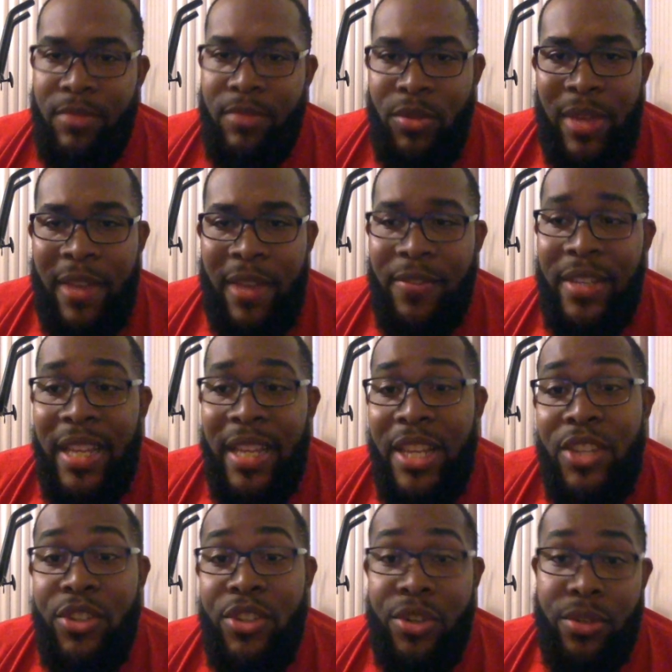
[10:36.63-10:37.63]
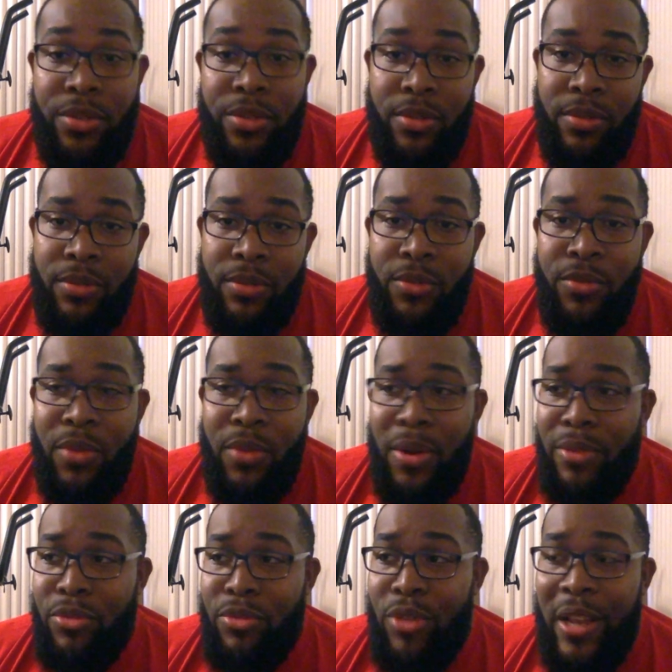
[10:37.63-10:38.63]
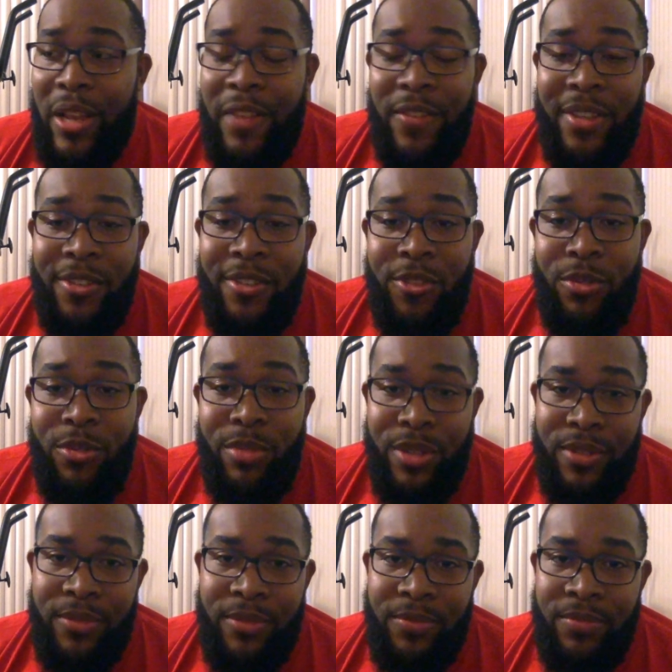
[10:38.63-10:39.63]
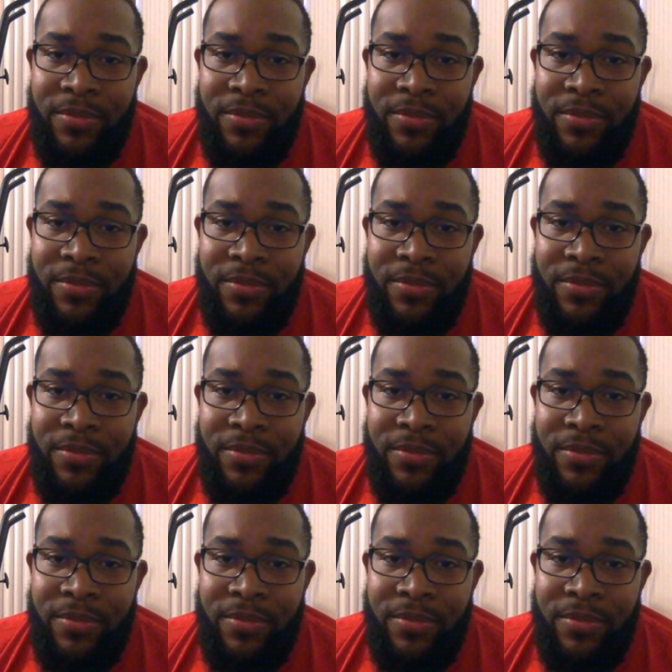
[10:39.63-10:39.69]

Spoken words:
You have teachers who are driving an Uber